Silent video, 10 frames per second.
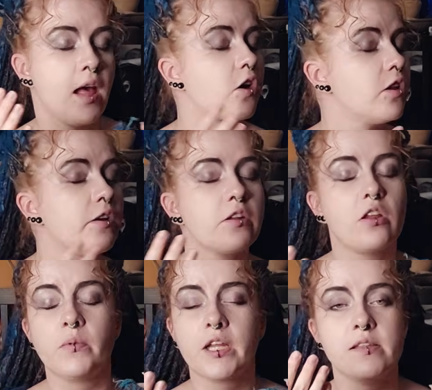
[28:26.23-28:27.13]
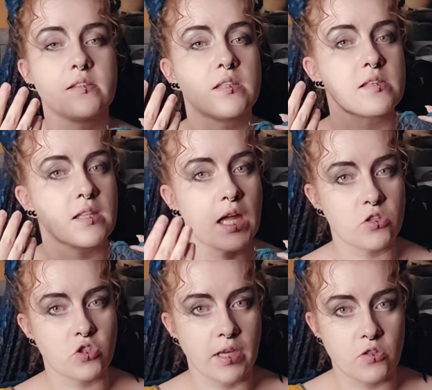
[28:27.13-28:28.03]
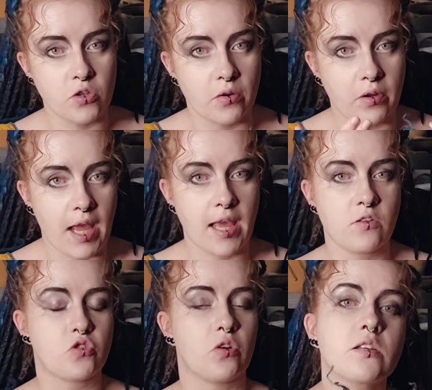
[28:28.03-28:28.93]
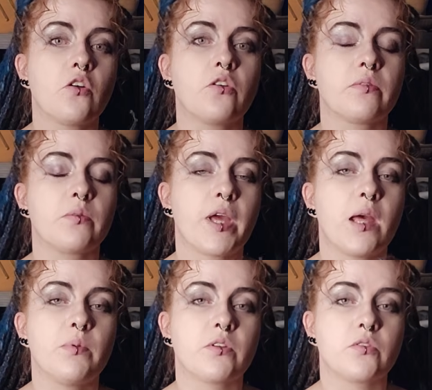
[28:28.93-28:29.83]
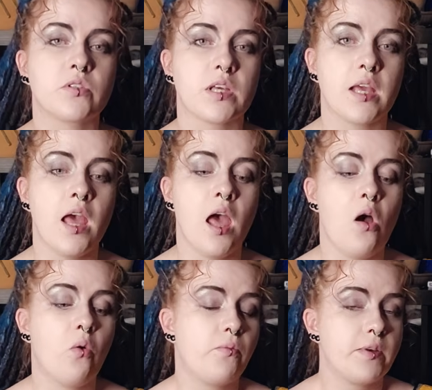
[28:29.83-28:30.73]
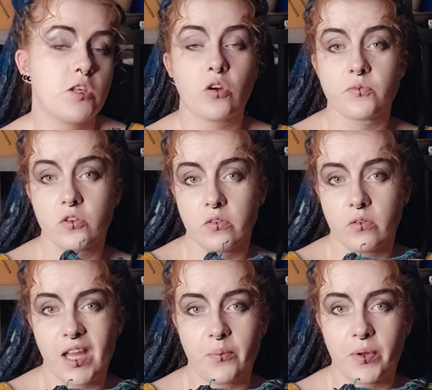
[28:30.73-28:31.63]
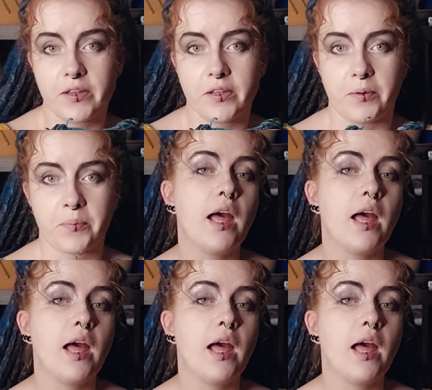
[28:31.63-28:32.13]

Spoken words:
Color dominance does not change your gauge, and so you will be able to see which option you like better.